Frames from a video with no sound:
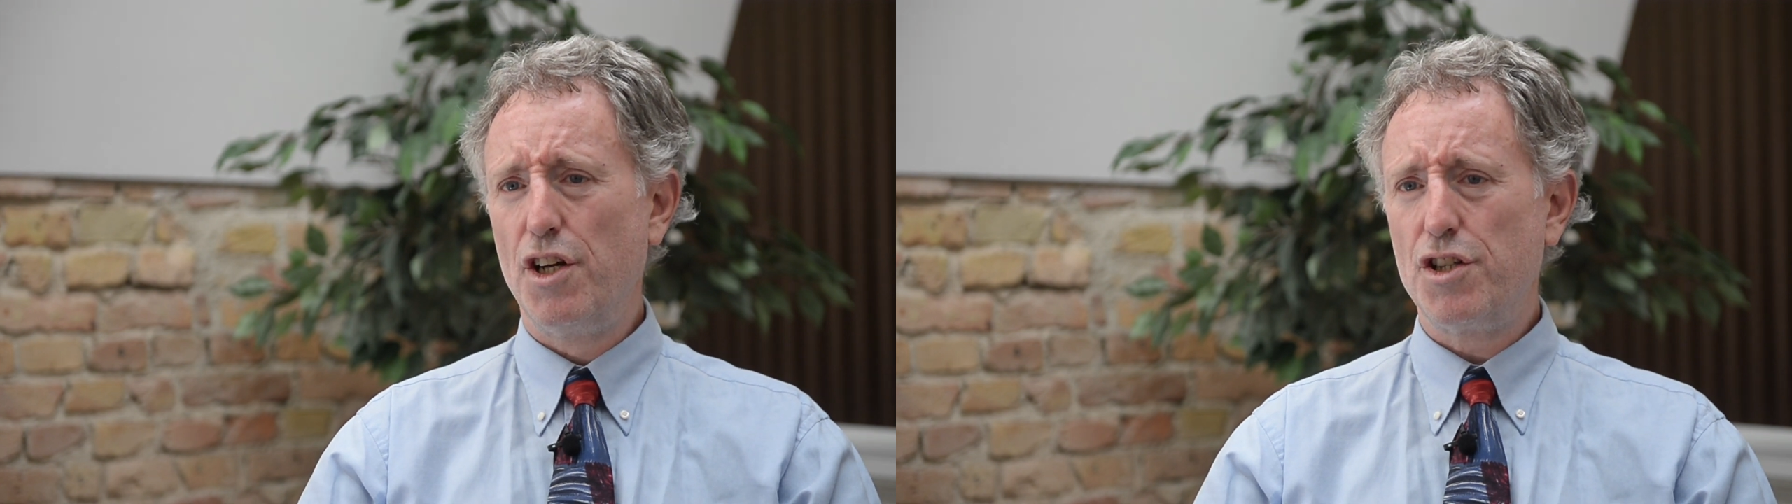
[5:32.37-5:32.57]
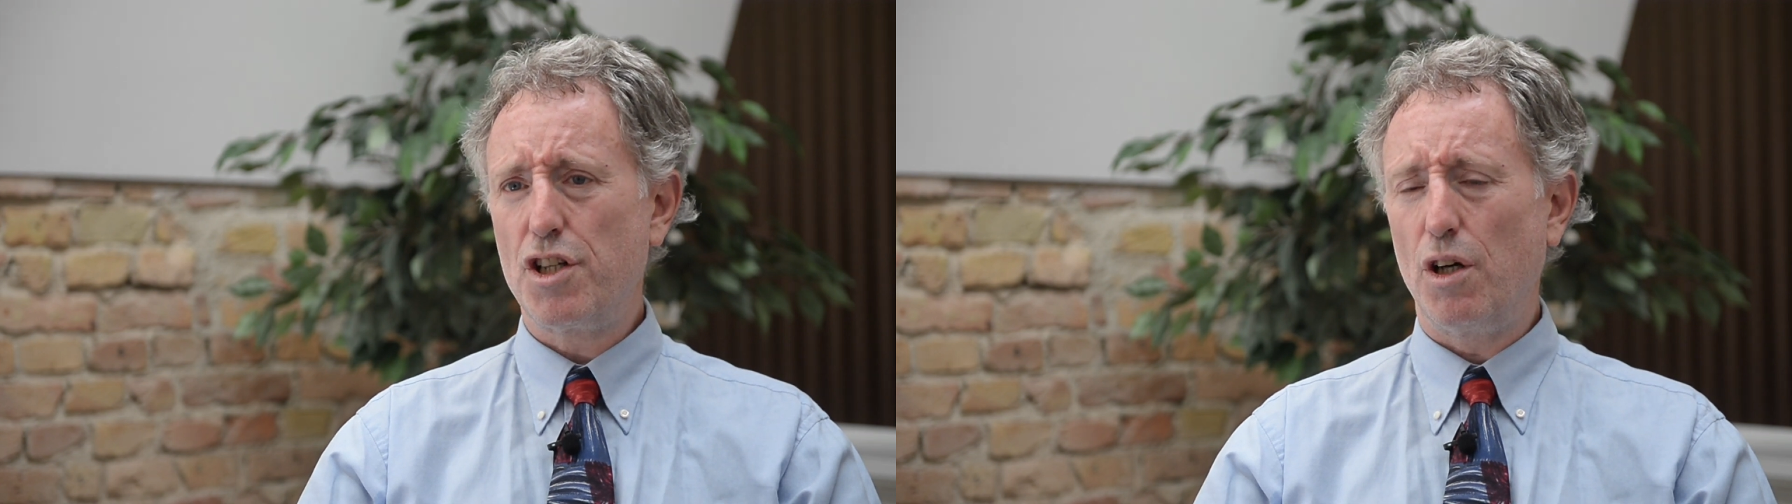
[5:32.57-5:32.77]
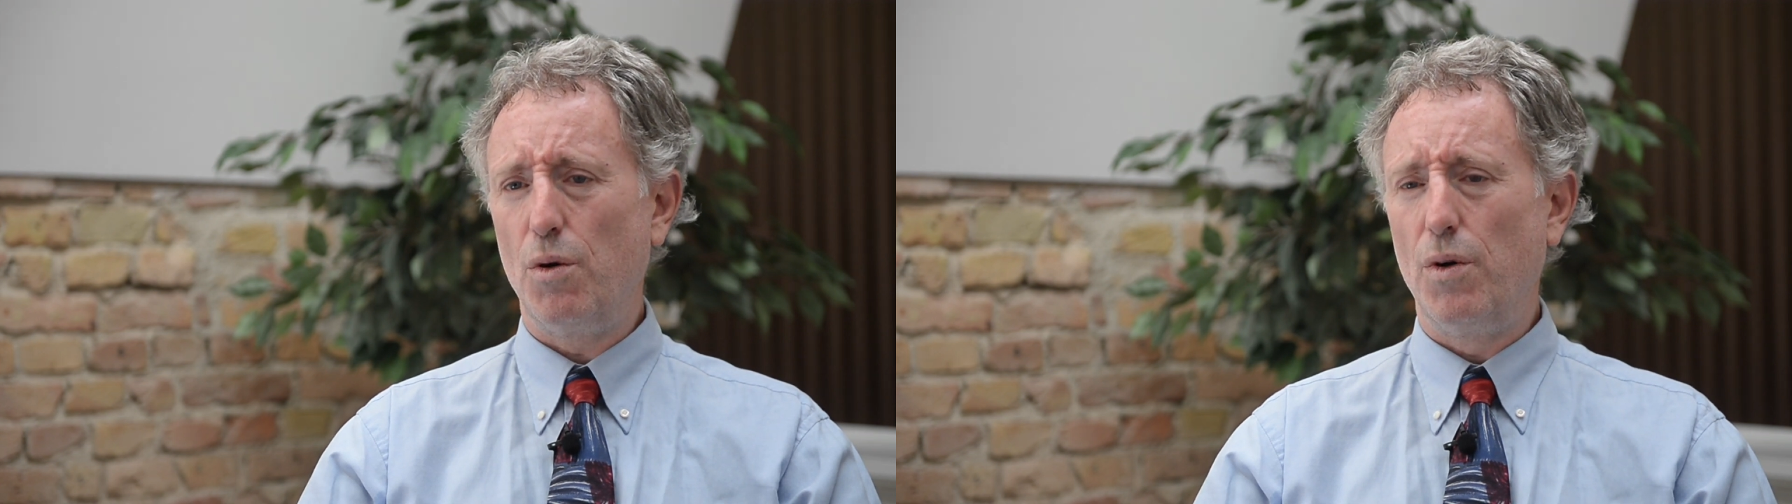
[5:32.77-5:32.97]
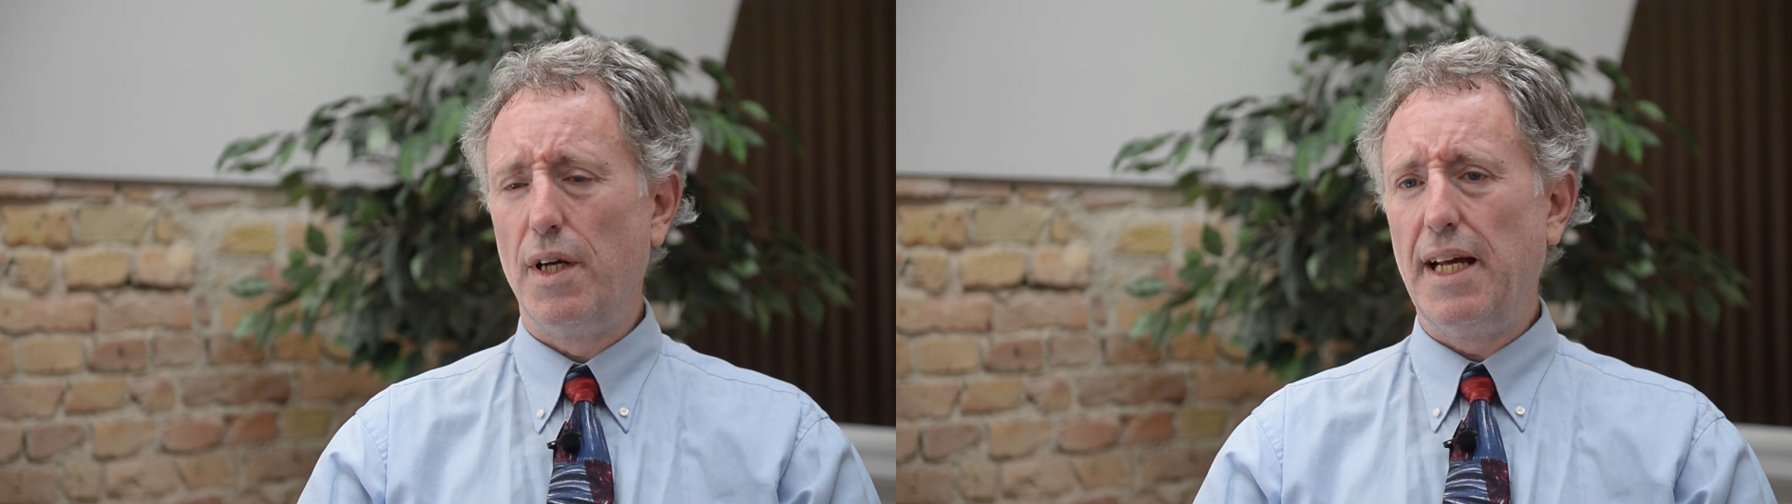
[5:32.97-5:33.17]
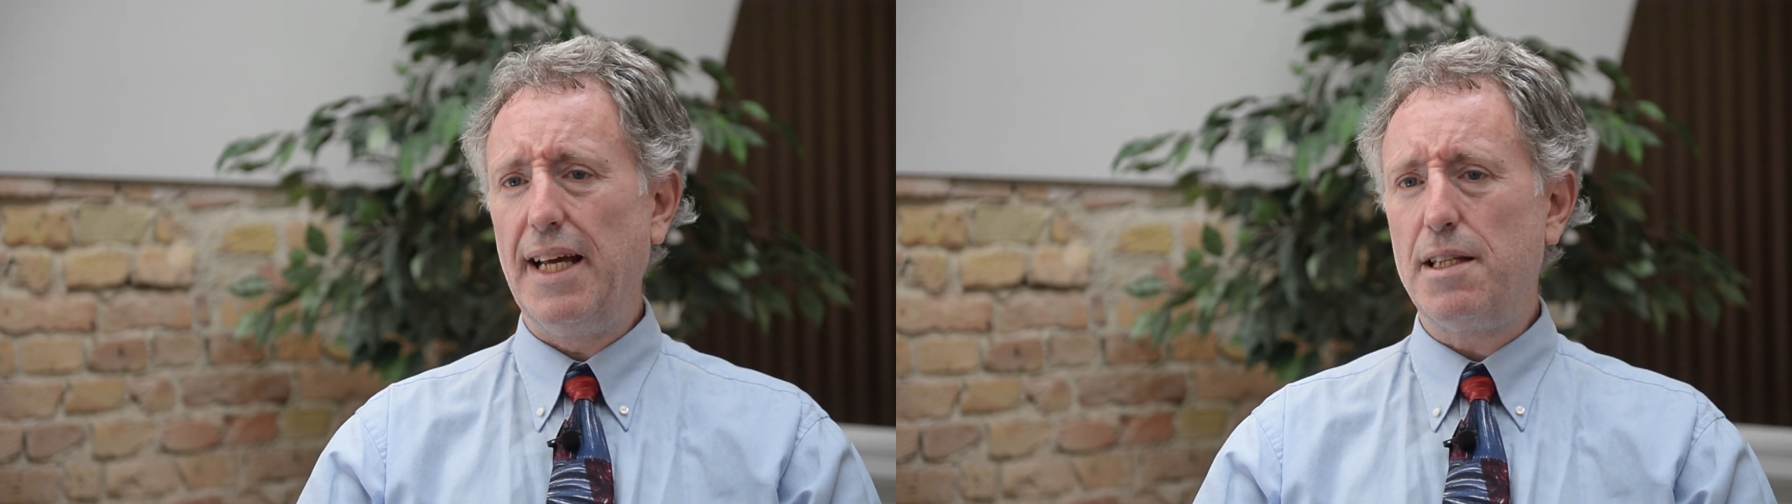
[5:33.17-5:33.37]
So
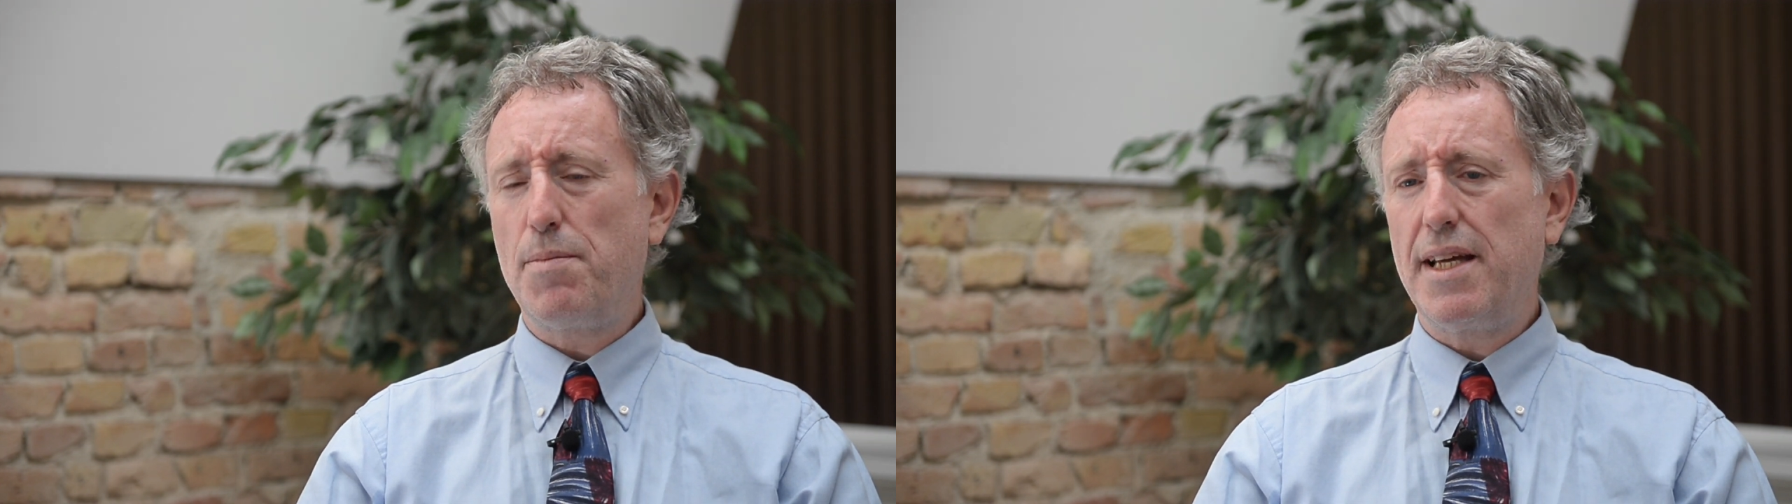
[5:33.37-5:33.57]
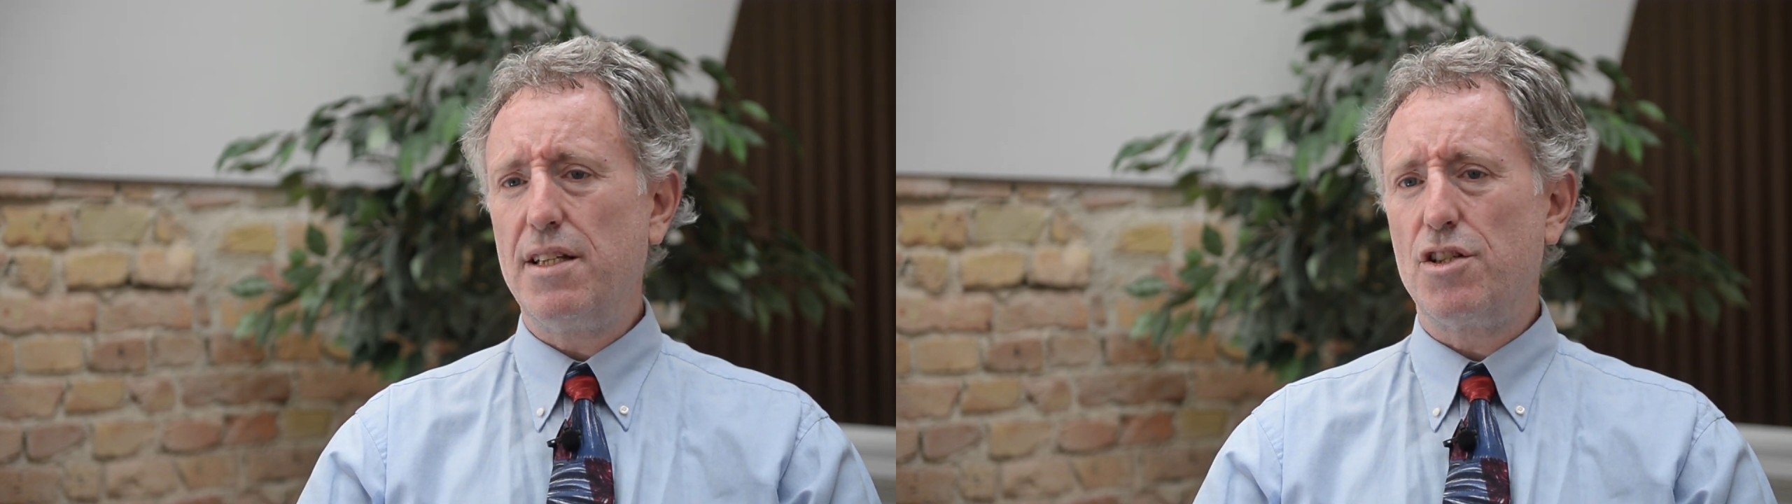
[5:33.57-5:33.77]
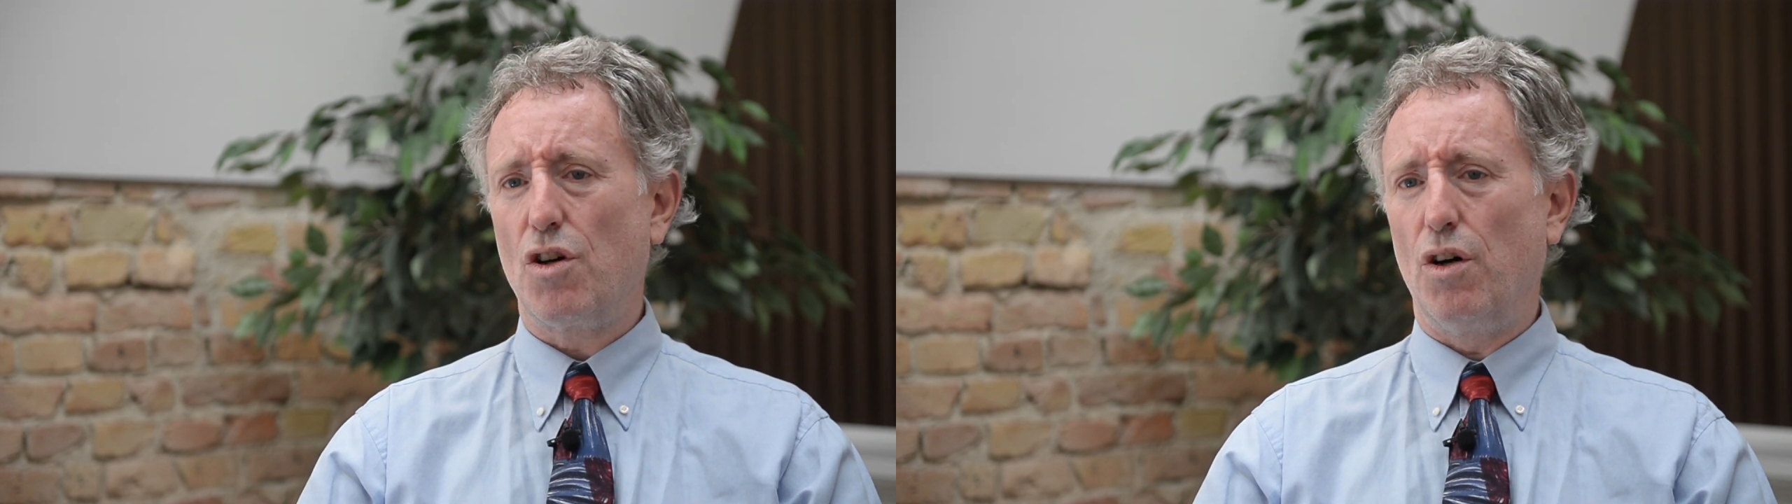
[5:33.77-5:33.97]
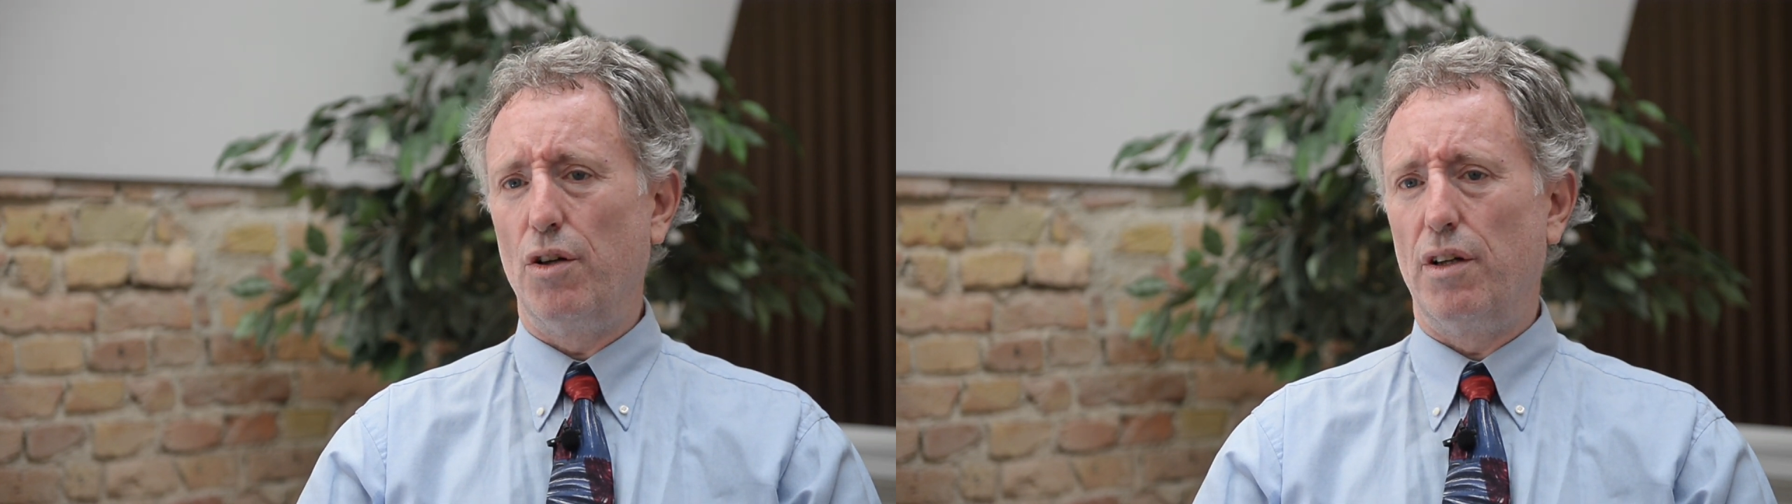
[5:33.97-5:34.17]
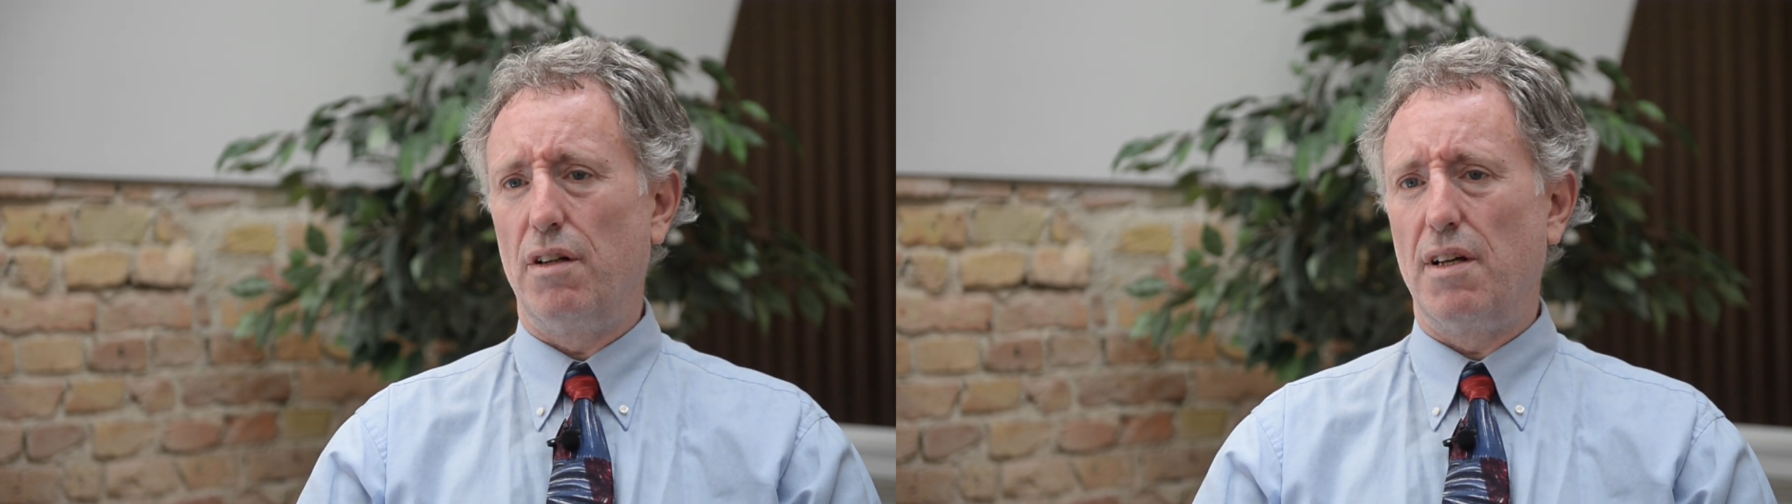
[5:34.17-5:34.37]
it depends
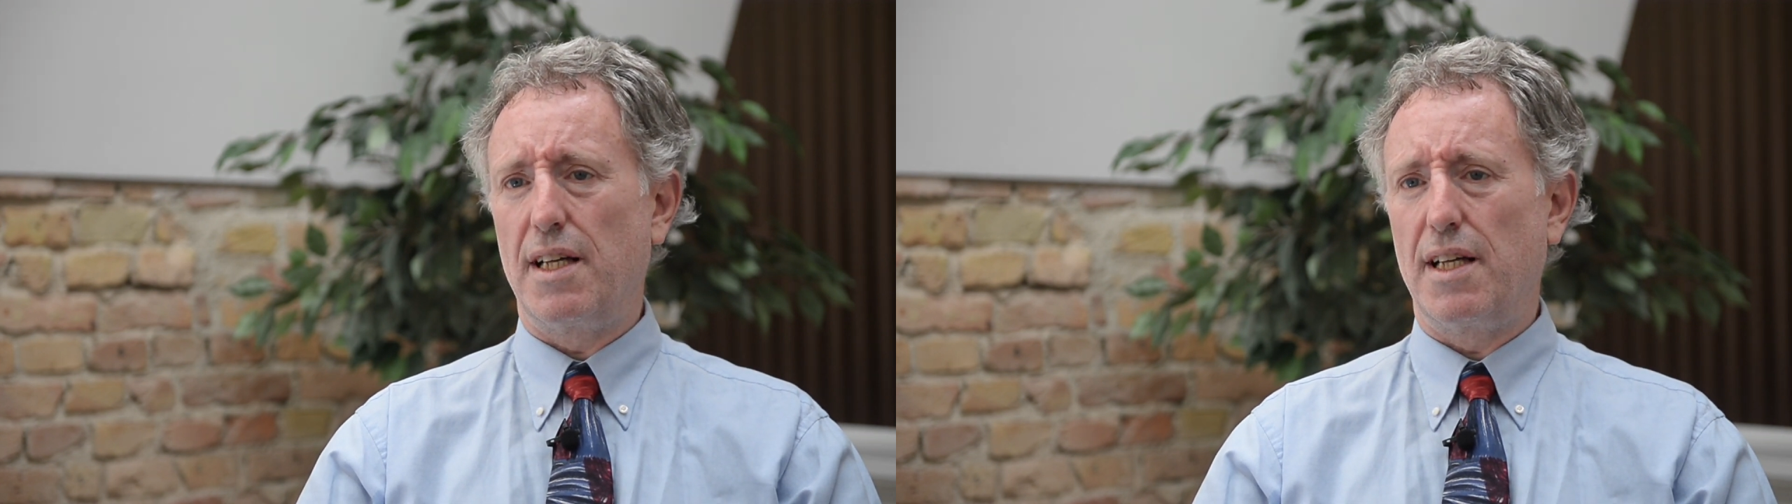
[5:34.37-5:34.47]
on